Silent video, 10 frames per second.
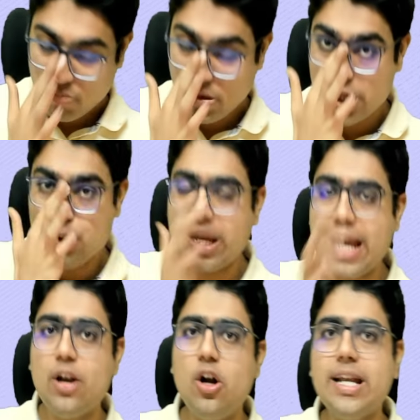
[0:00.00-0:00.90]
You
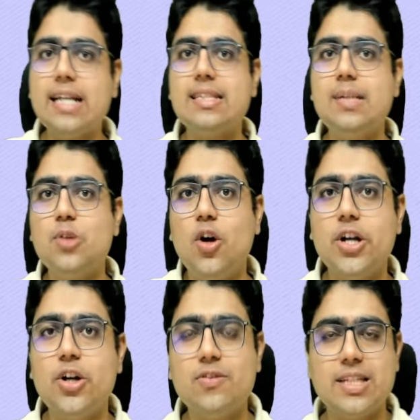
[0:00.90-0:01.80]
cannot accept the
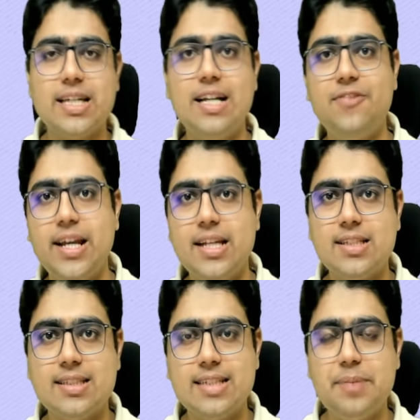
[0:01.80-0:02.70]
audit of single
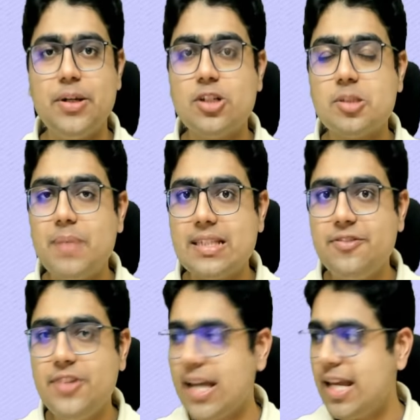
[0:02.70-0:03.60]
financial statement or
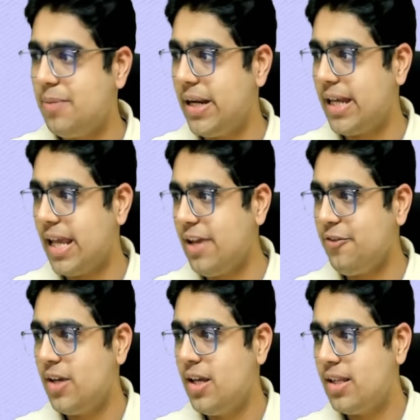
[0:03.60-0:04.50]
specific element
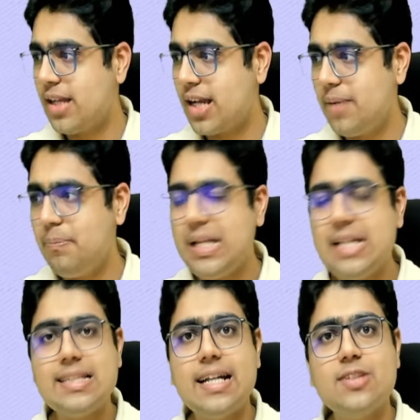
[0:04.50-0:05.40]
if the
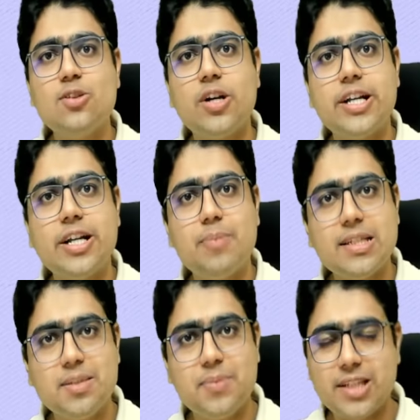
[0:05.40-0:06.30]
complete set is audited by
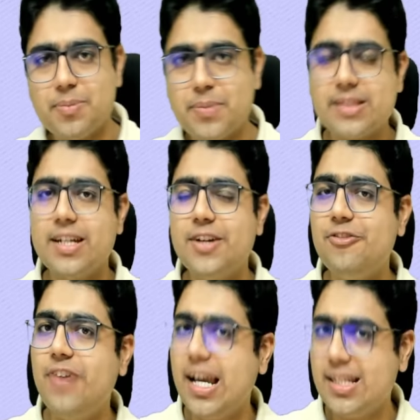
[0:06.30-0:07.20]
some other person.
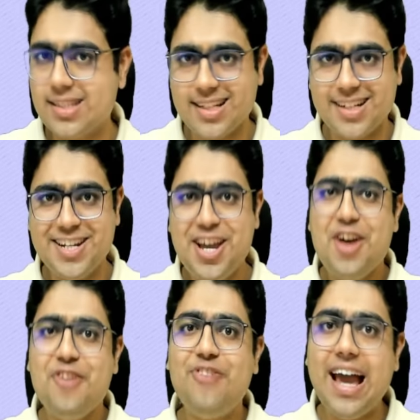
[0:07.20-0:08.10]
Why, sir?
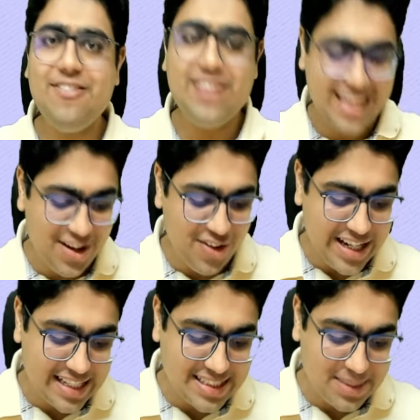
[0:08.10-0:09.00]
Why we cannot
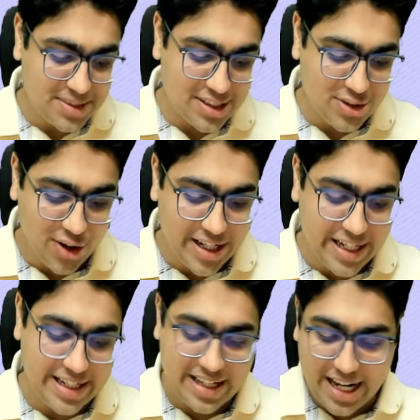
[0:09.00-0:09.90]
accept such
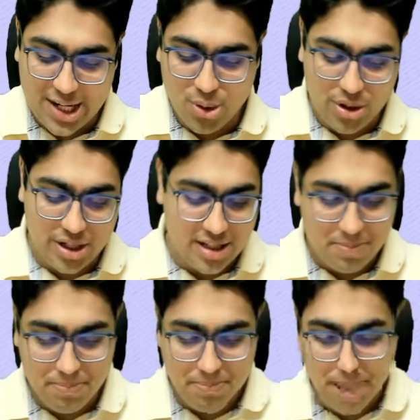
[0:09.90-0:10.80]
audit alone,
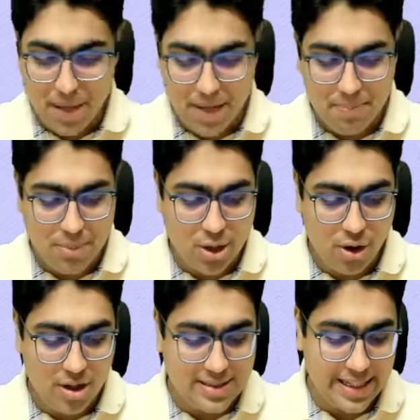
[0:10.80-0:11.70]
Baba?
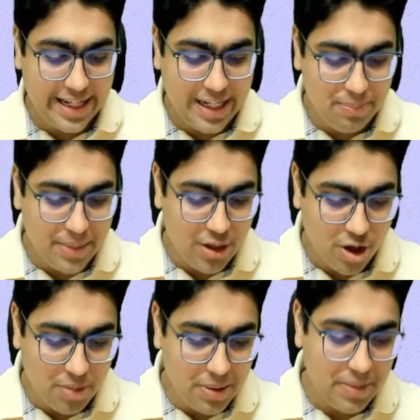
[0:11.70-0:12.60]
Because it may
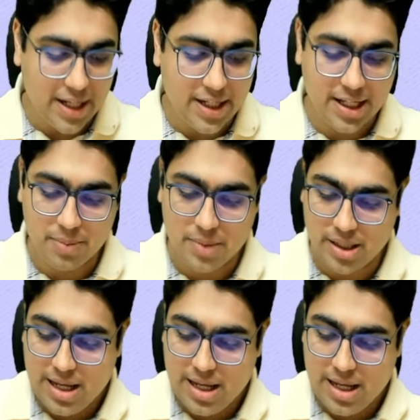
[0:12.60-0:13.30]
not be practicable.